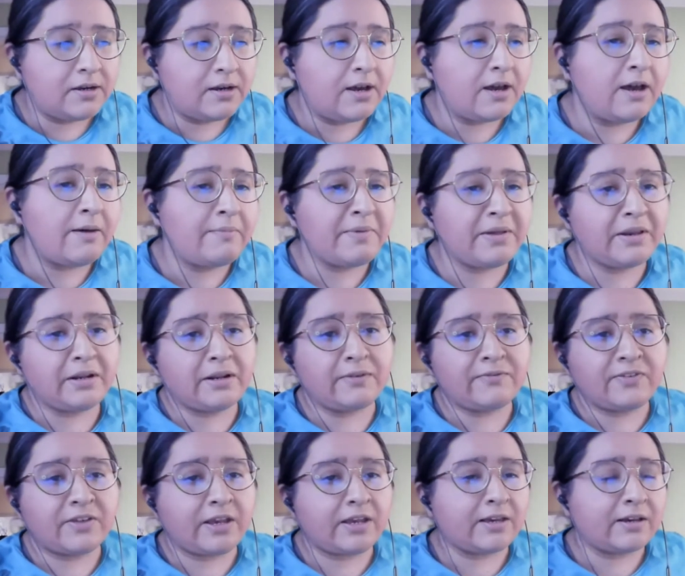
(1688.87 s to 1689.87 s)
And
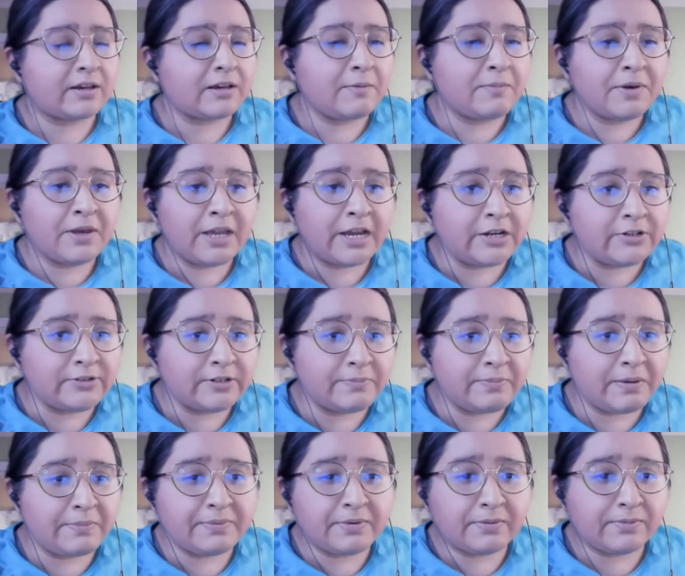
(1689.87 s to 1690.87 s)
if like a couple hundred
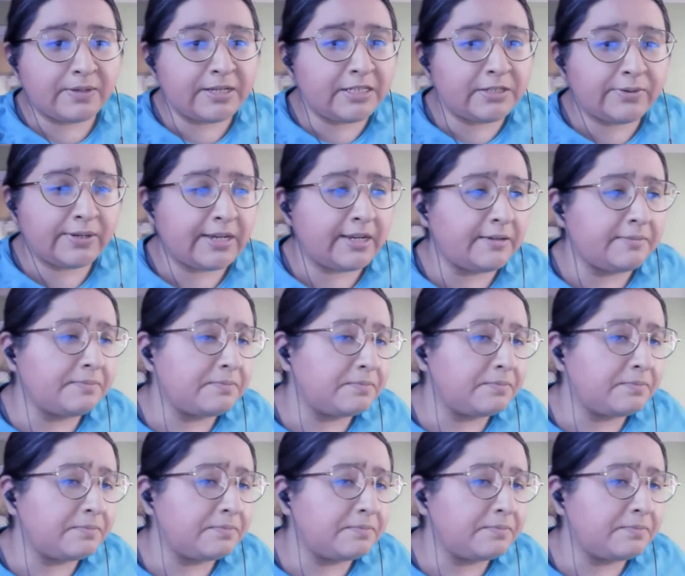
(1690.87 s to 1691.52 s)
people retweet,